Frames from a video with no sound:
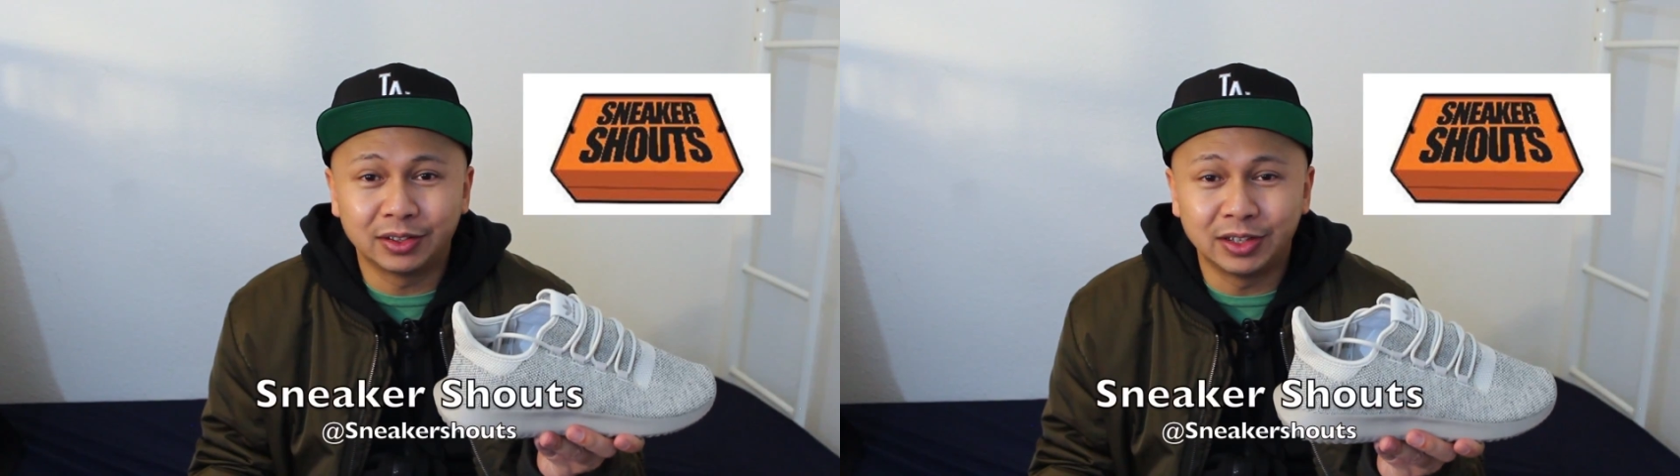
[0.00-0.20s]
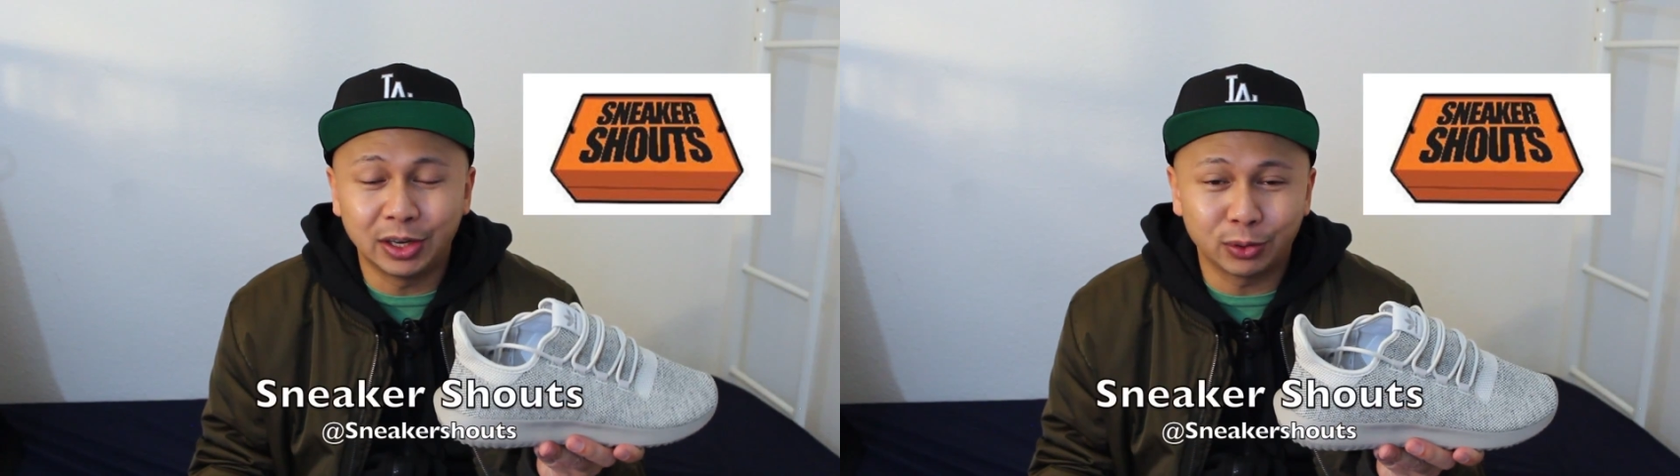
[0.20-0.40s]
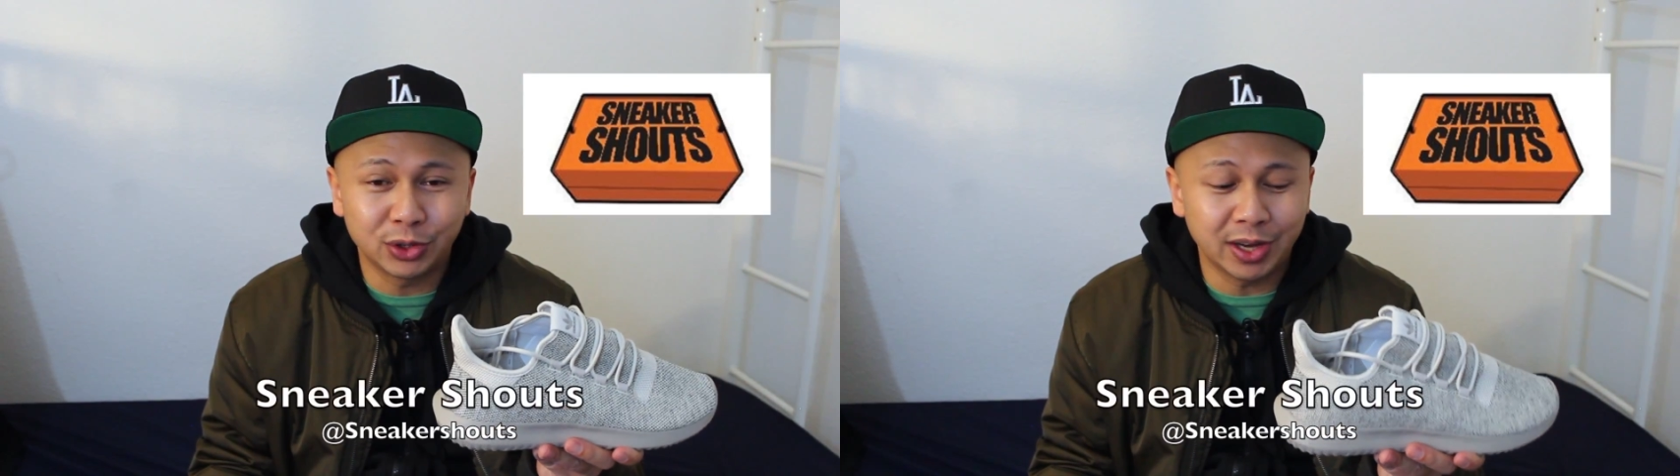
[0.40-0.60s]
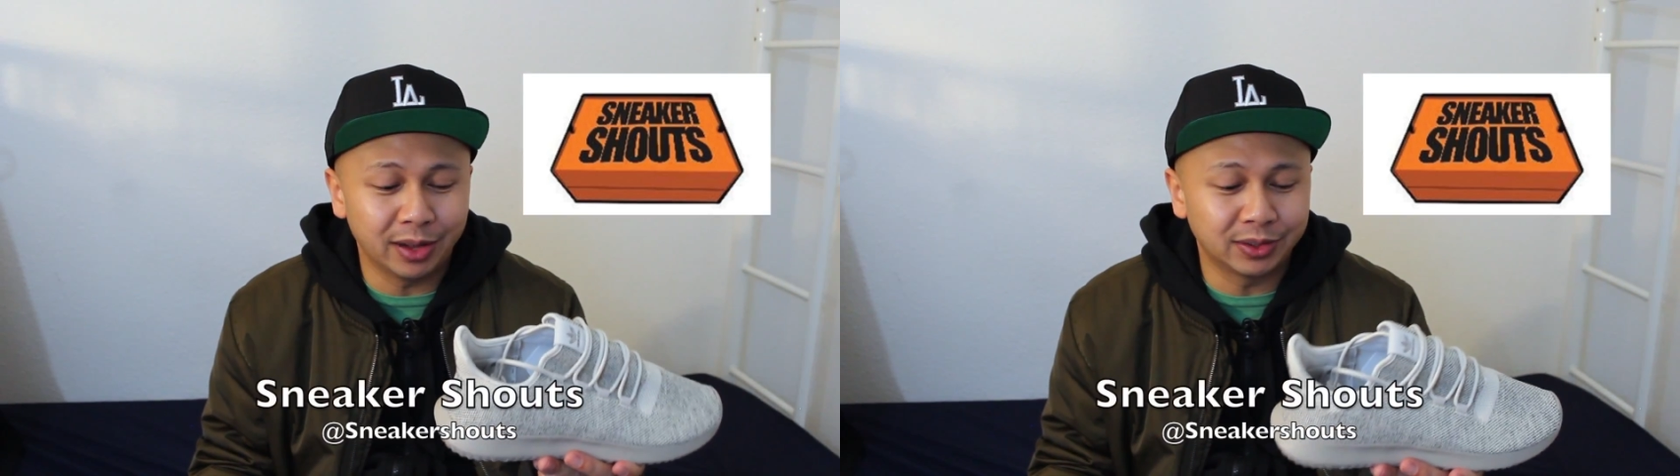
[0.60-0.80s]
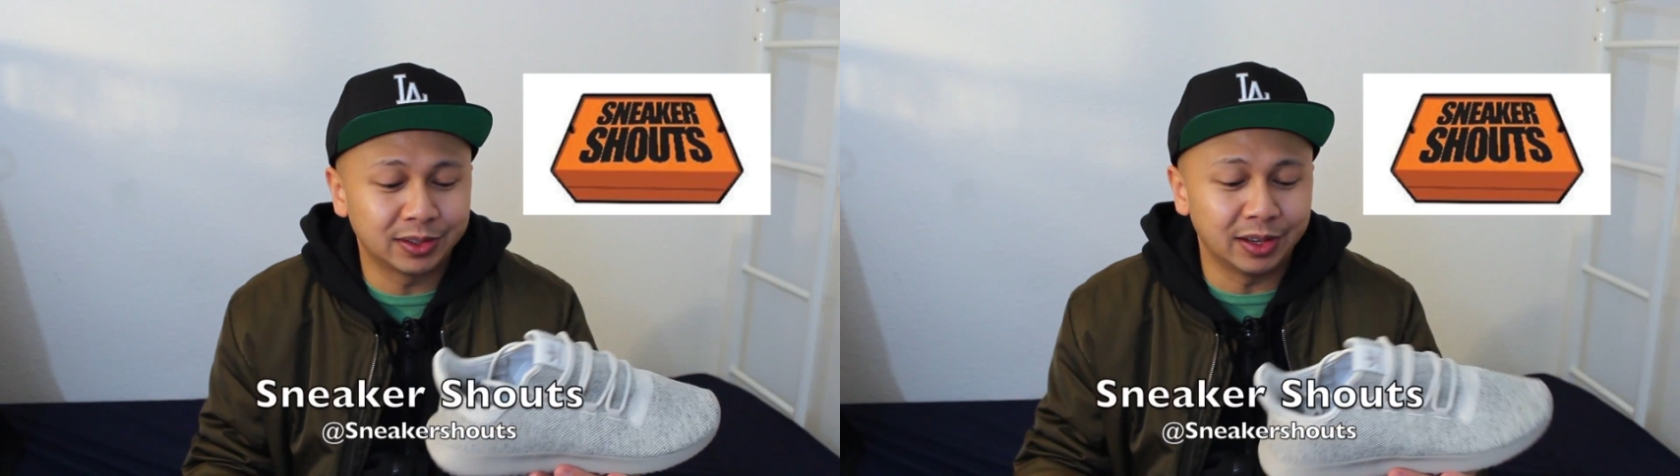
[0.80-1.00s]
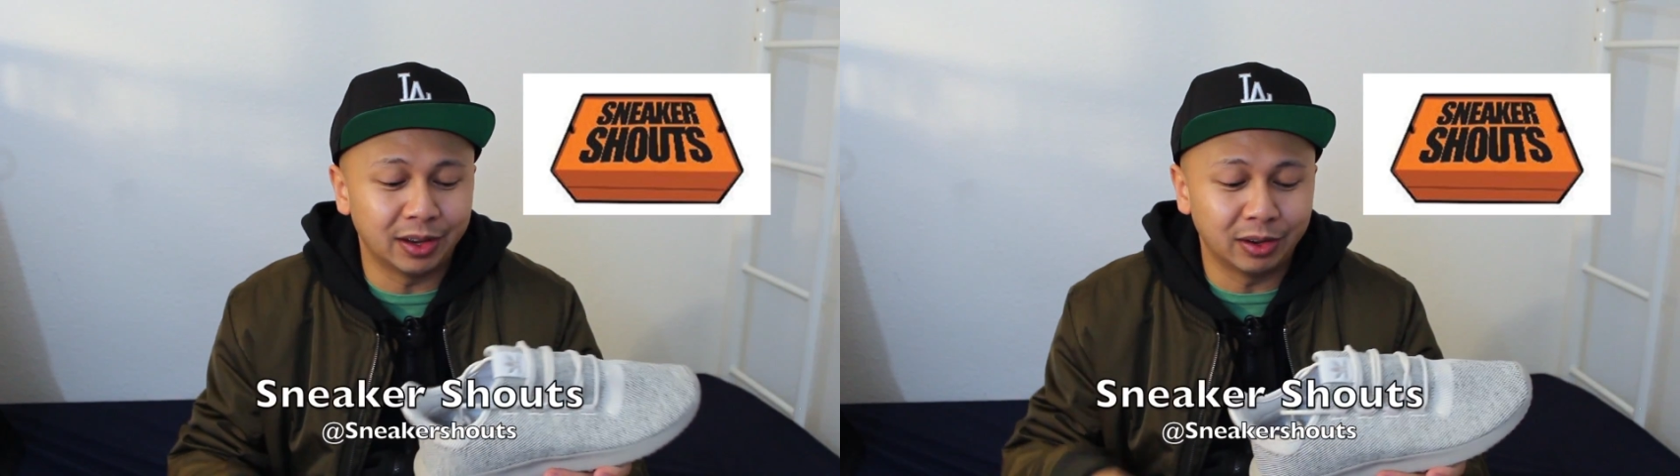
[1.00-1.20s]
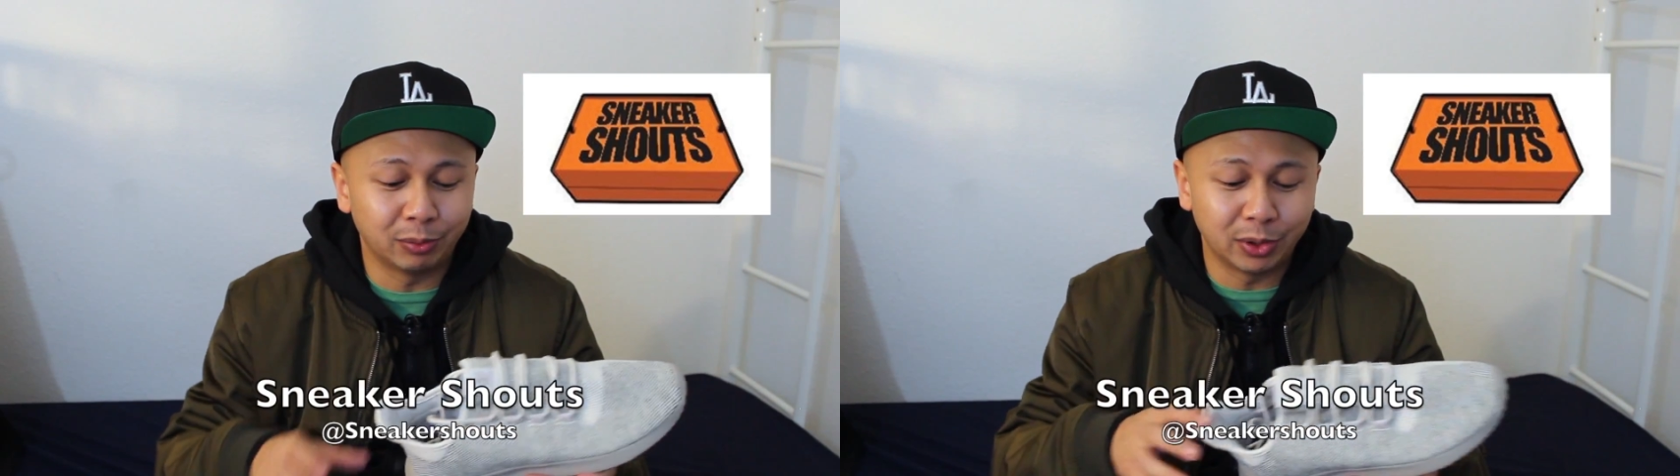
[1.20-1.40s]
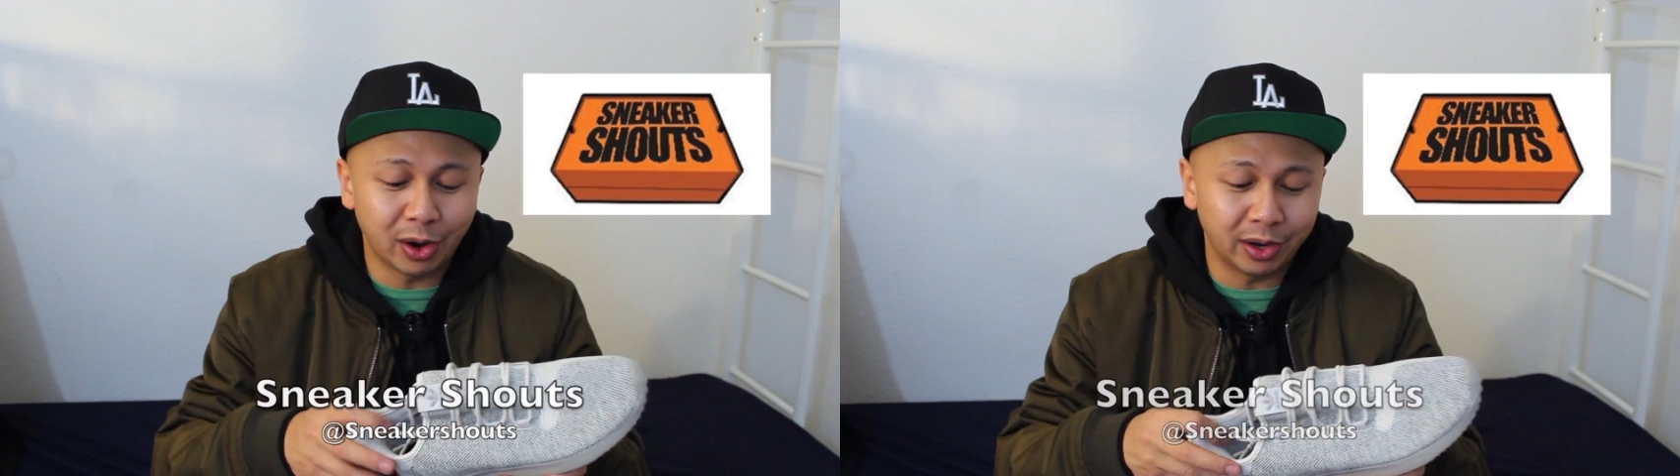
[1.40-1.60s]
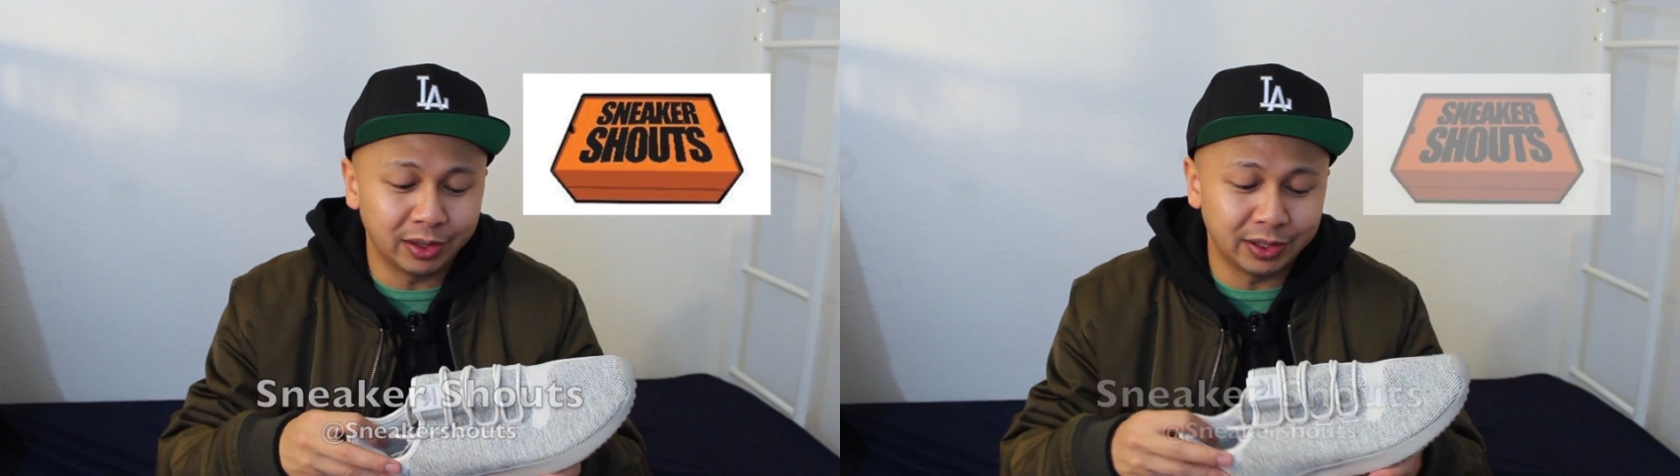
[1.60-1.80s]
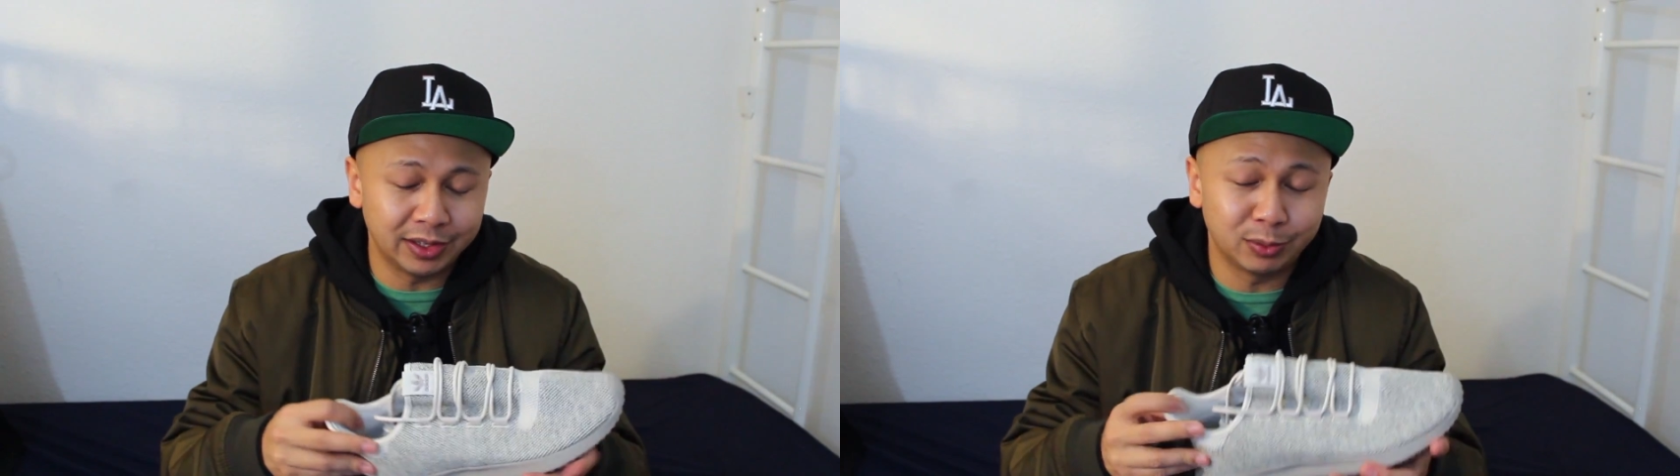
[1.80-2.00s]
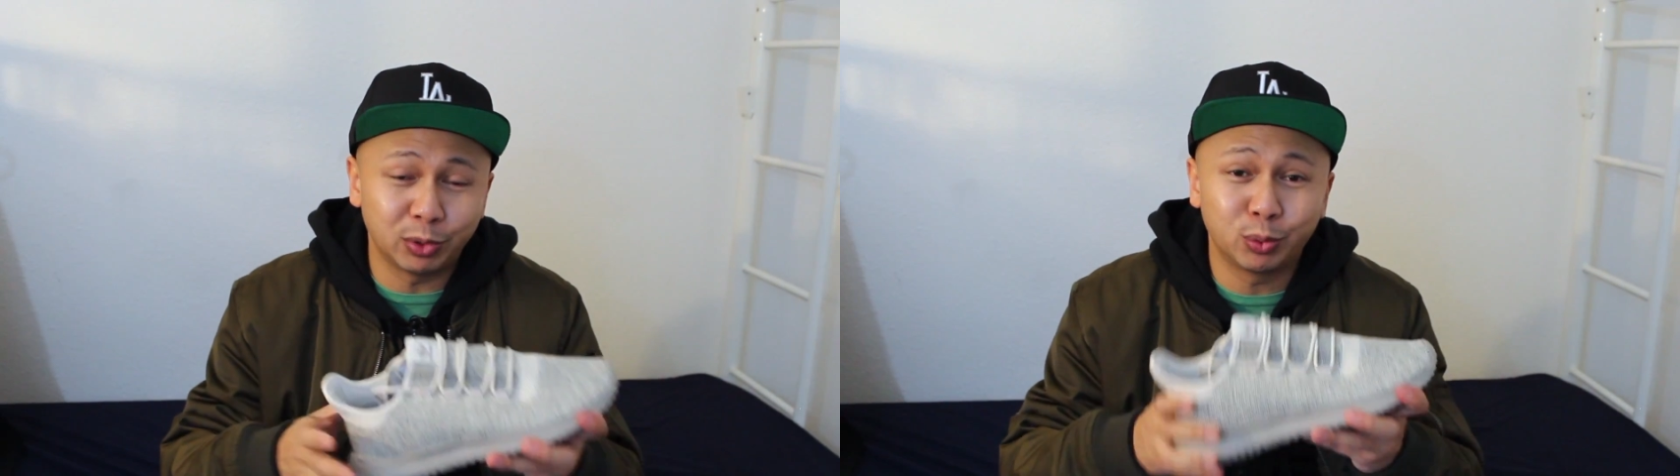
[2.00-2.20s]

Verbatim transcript: sneaker shouts uh, regarding these,